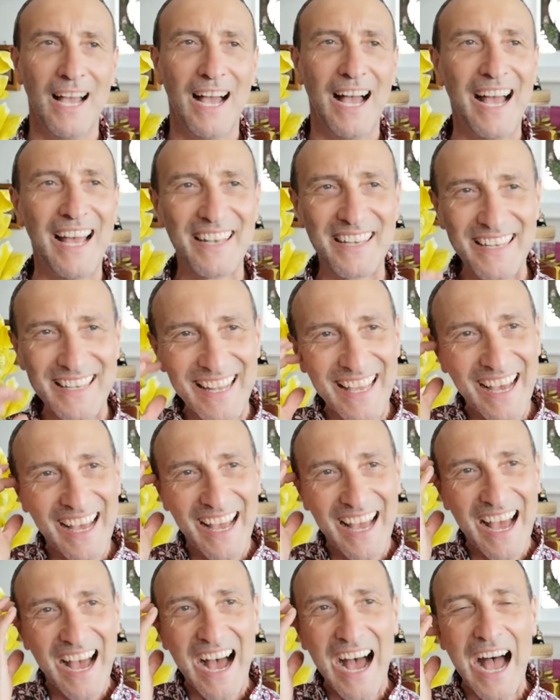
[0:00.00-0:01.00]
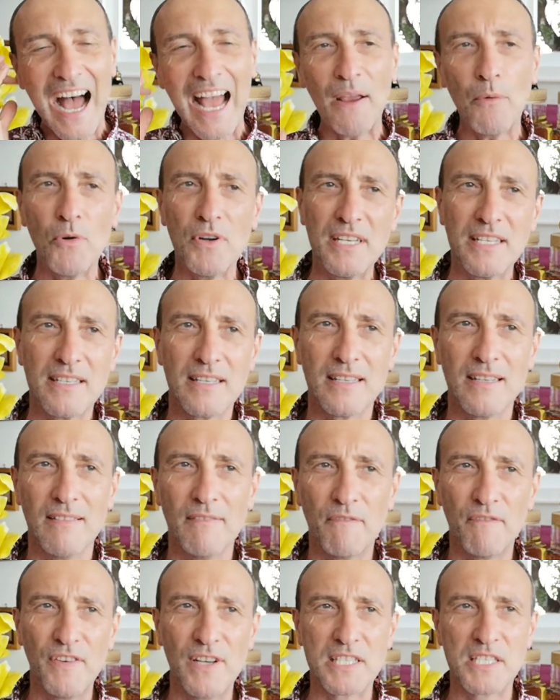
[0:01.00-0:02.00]
and I would
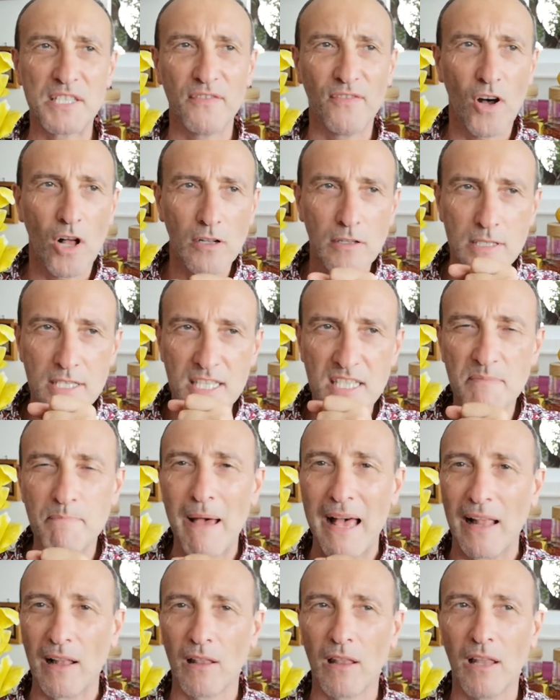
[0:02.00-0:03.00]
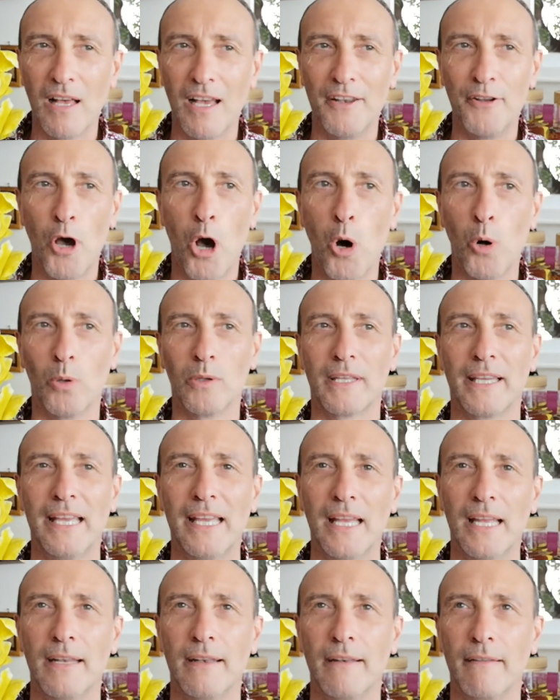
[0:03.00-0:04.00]
first of all smell and hold
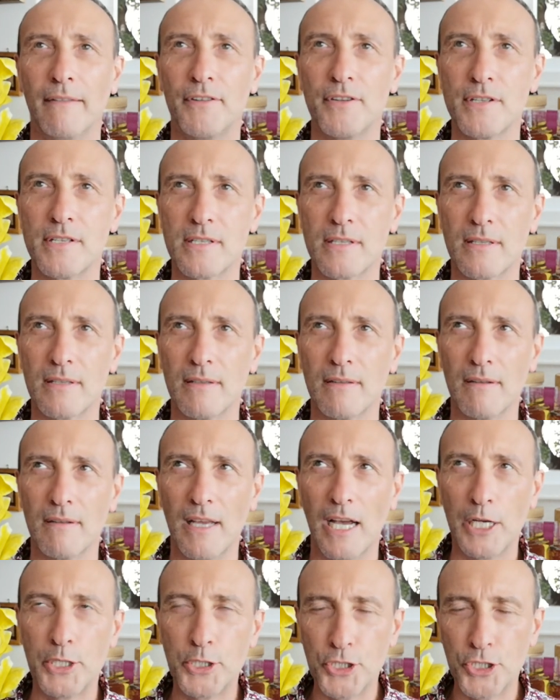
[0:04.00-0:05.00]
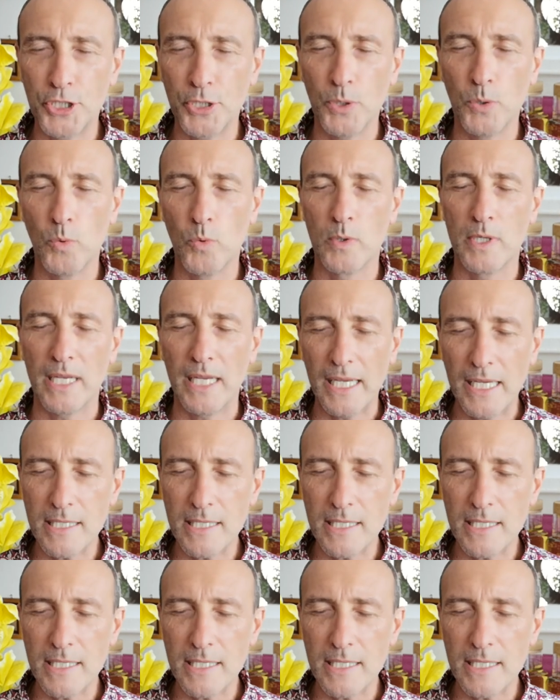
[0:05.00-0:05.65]
it and just a tune.